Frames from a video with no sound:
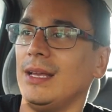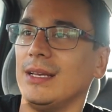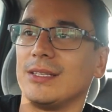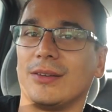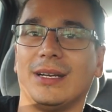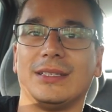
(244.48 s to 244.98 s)

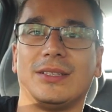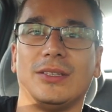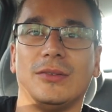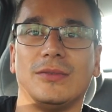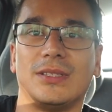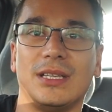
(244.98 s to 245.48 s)
so I had to
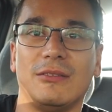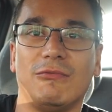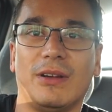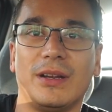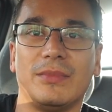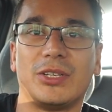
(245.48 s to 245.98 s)
use the
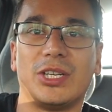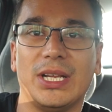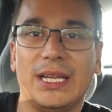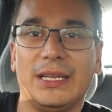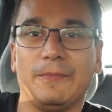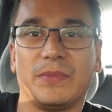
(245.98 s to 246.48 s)
running
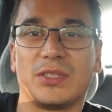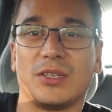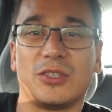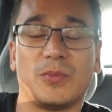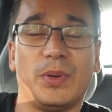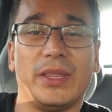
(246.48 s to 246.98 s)
machine, so I
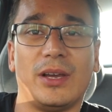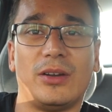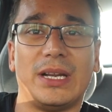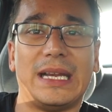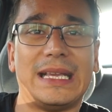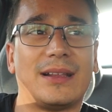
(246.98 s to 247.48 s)
just put that
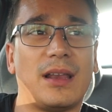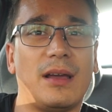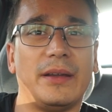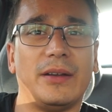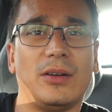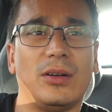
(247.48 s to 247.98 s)
on an
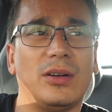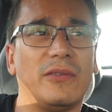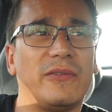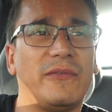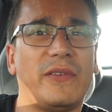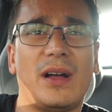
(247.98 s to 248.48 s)
incline of
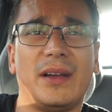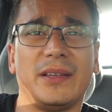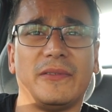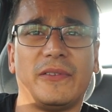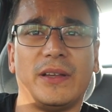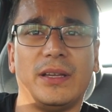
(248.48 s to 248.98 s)

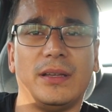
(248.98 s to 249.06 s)
5,